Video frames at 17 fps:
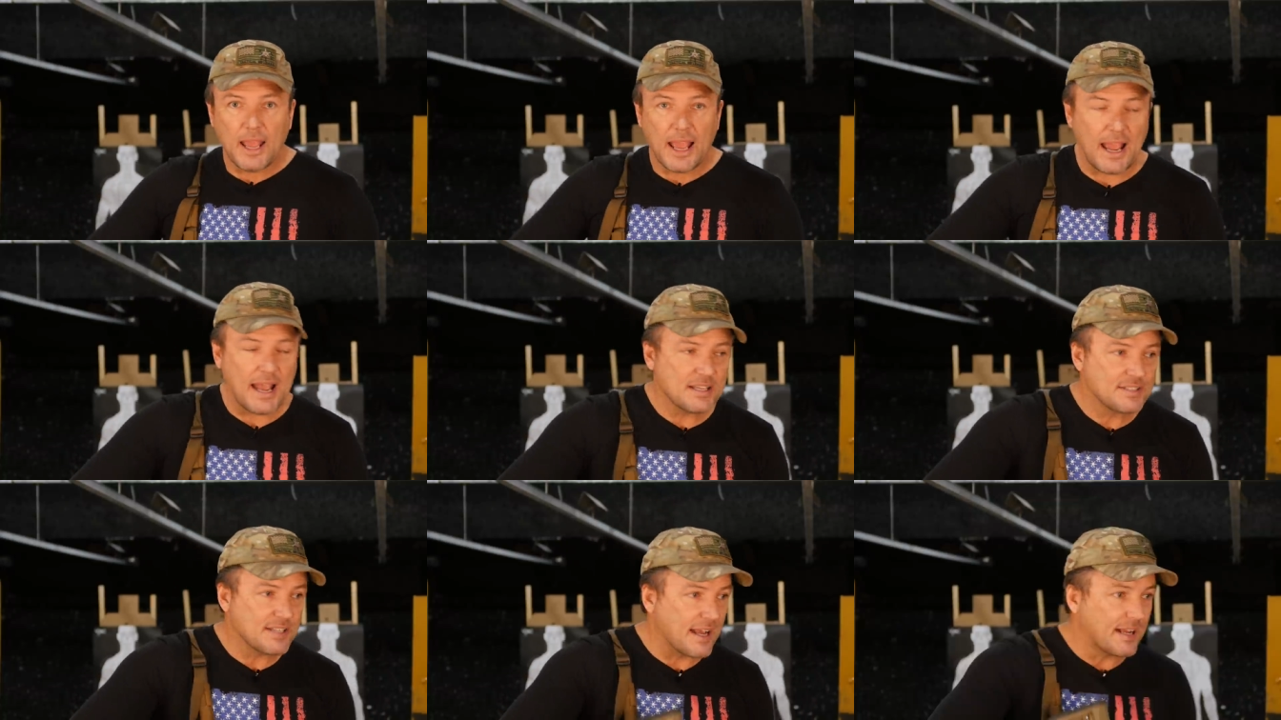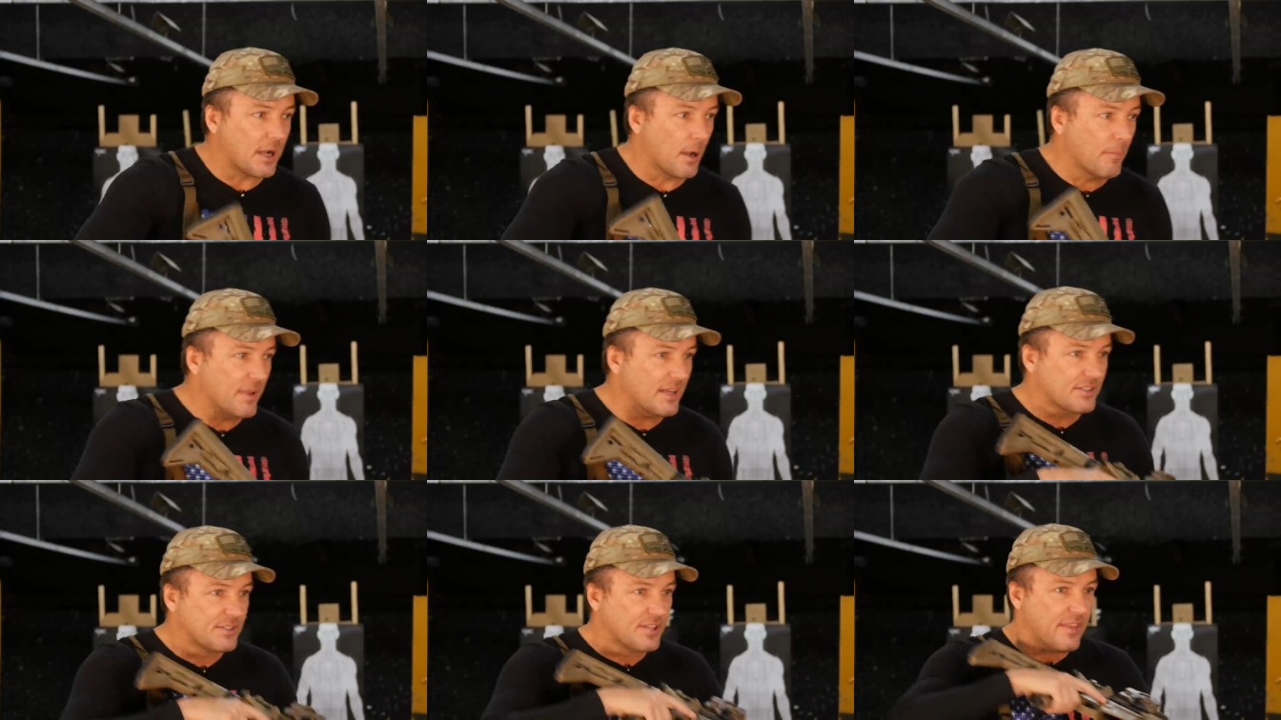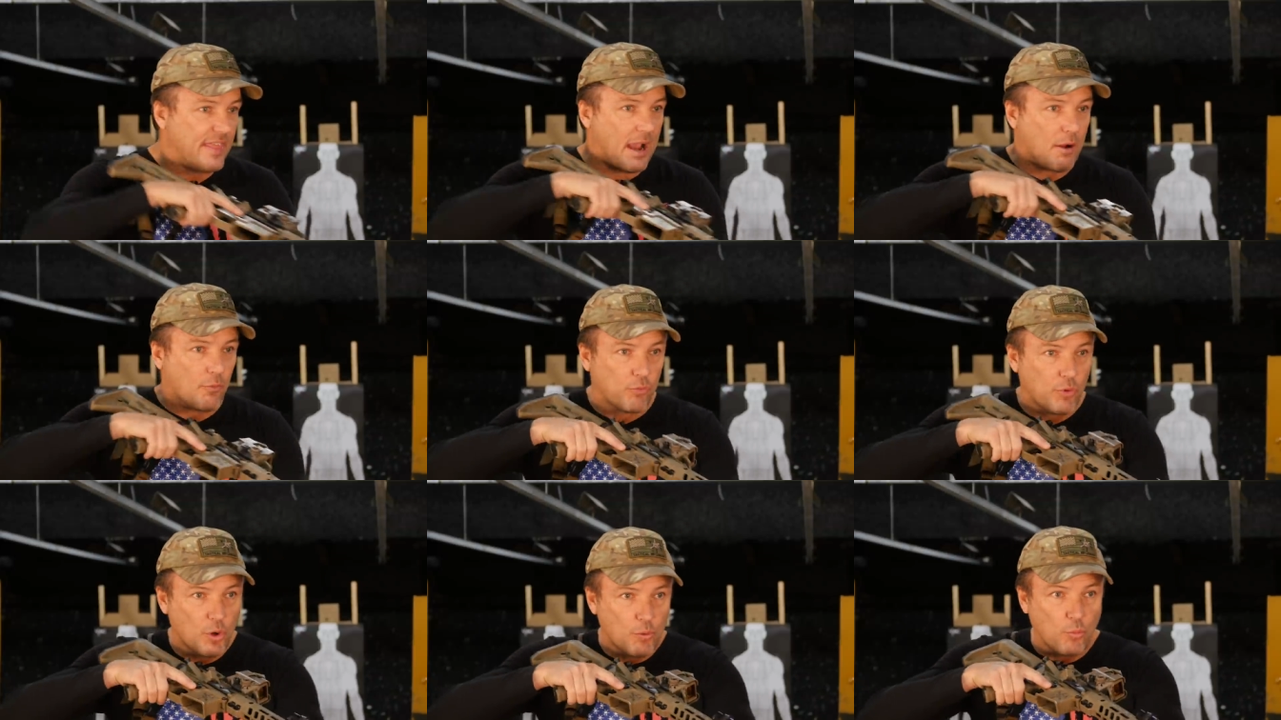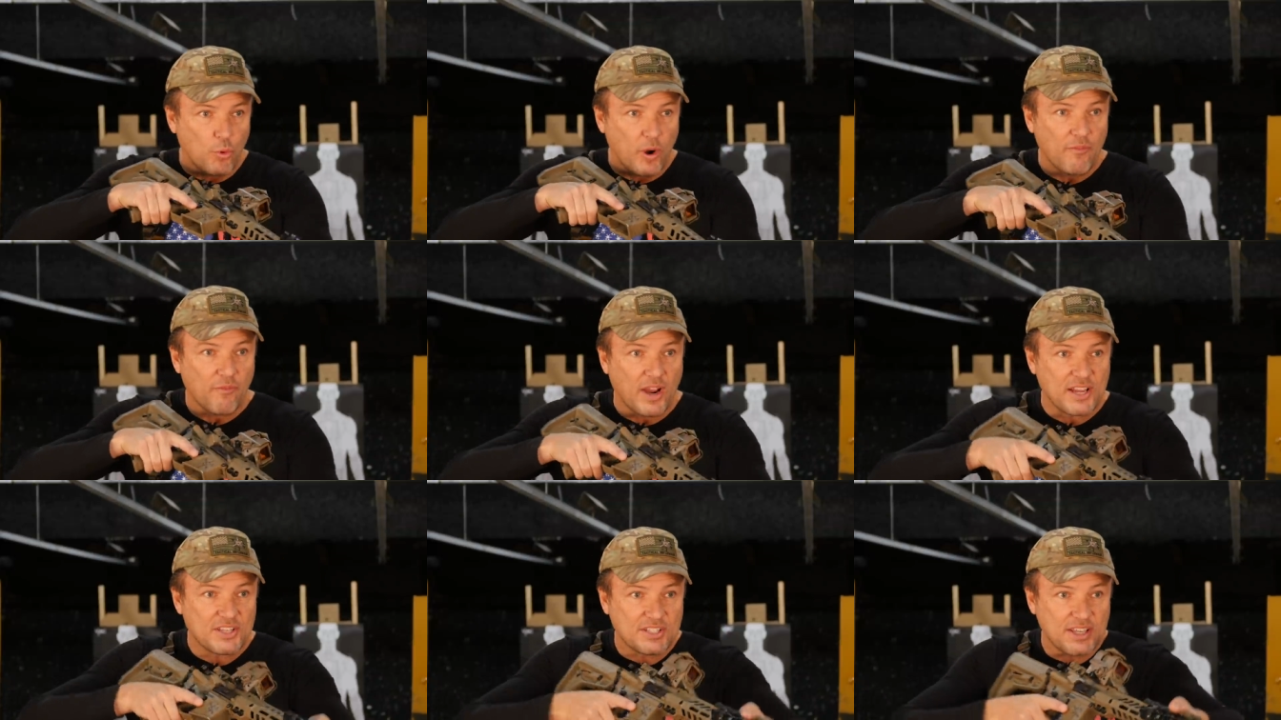as I come into that room,
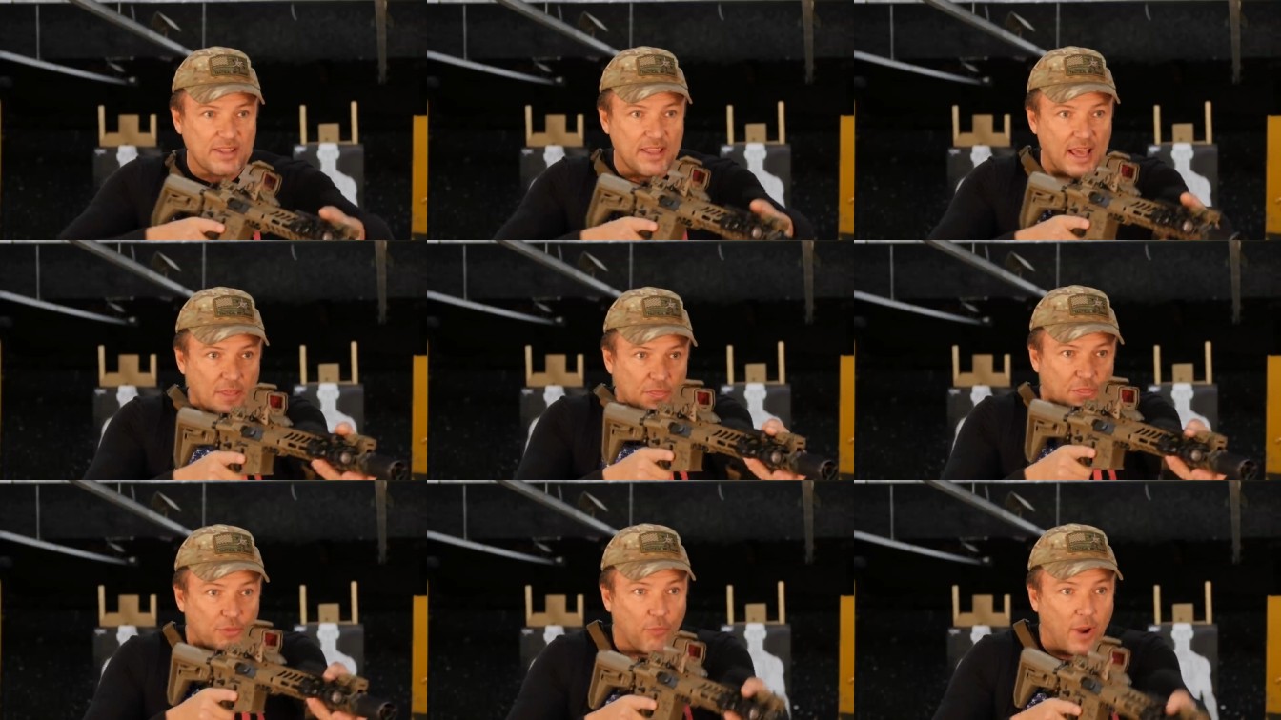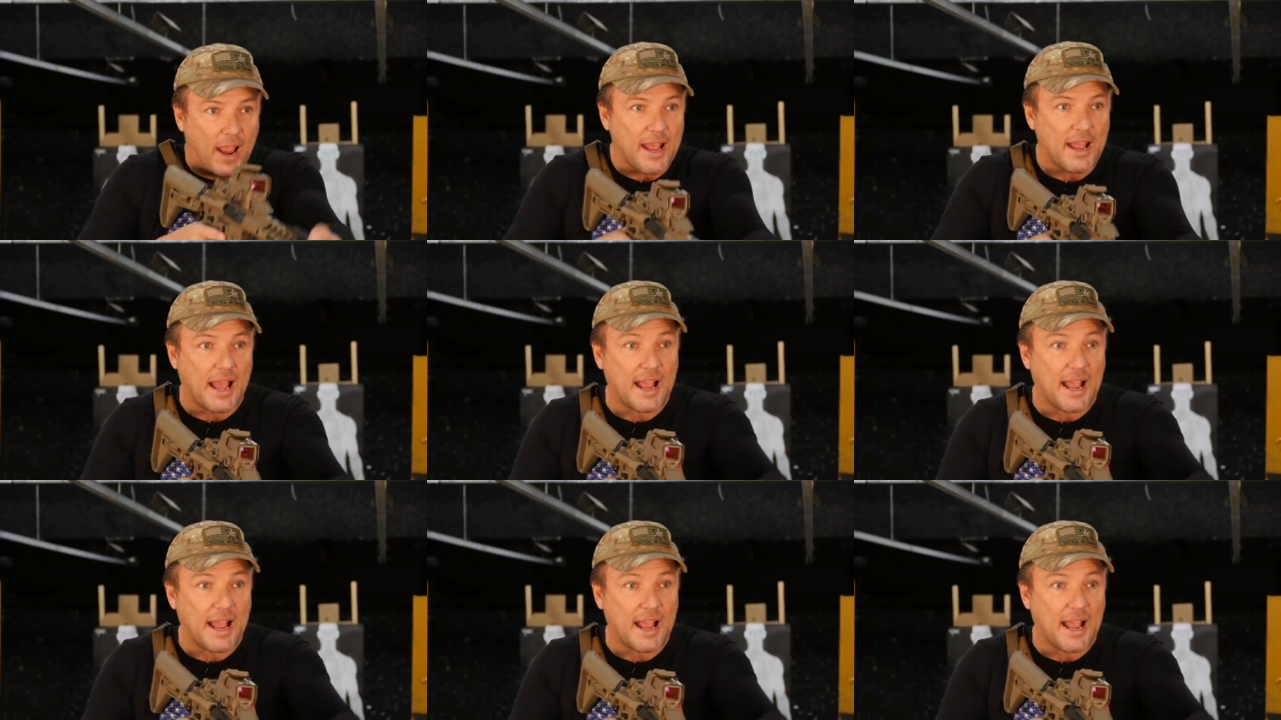wherever I see that threat,